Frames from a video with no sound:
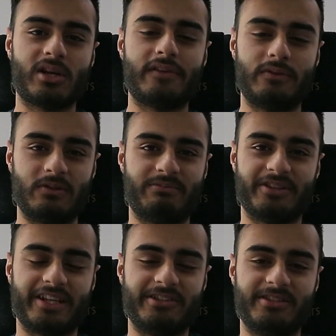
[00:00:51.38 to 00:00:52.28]
all I have to do is
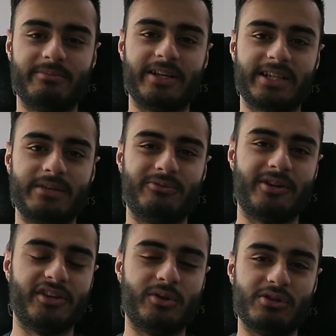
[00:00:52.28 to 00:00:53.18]
plug in the HDMI
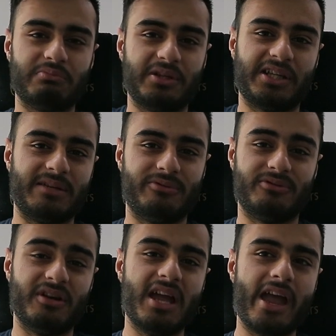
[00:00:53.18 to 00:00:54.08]
cable and the USB
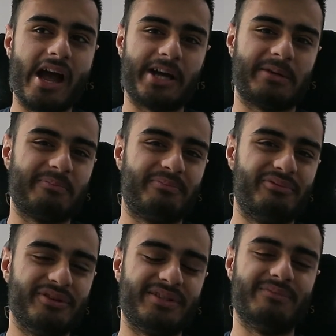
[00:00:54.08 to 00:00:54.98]
cable, and I'm
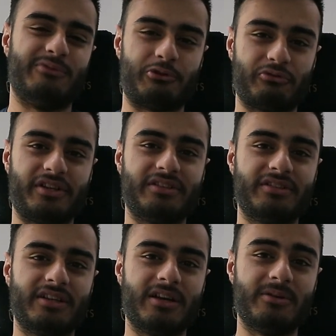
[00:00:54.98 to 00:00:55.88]
pretty much ready
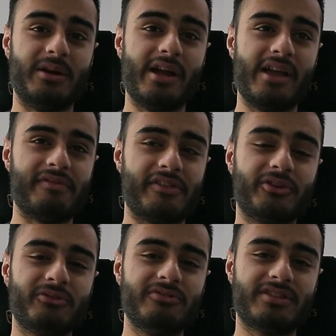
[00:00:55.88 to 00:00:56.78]
to go. Now
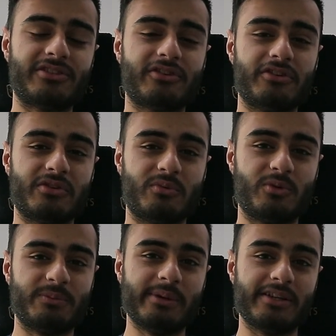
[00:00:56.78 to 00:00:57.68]
the other reason I chose it
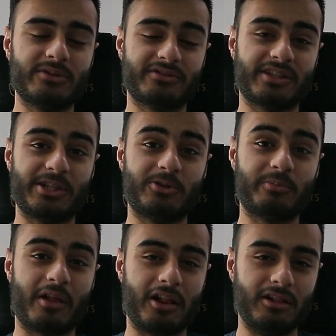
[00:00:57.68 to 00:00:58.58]
was because it would take
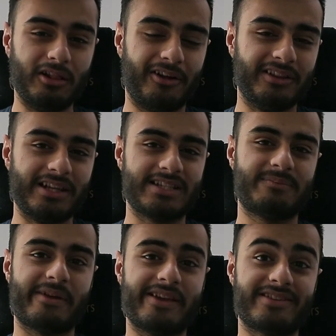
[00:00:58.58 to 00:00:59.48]
up a lot less
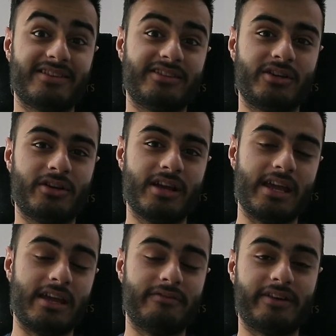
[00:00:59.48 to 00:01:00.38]
space than the
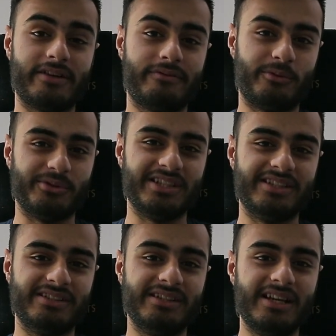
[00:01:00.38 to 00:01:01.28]
A540
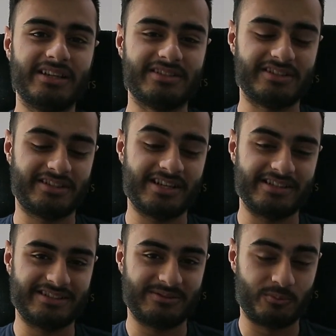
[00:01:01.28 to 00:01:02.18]
did, because
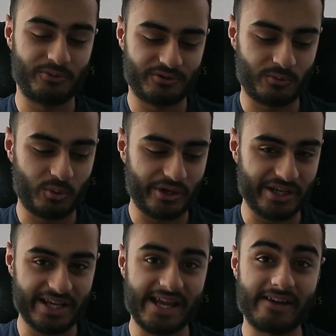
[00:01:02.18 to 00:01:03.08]
that was
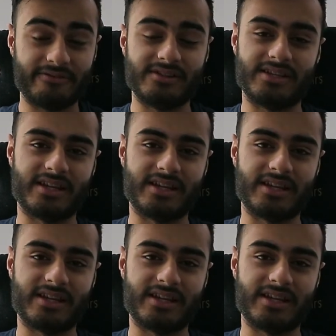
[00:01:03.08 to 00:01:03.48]
quite a hefty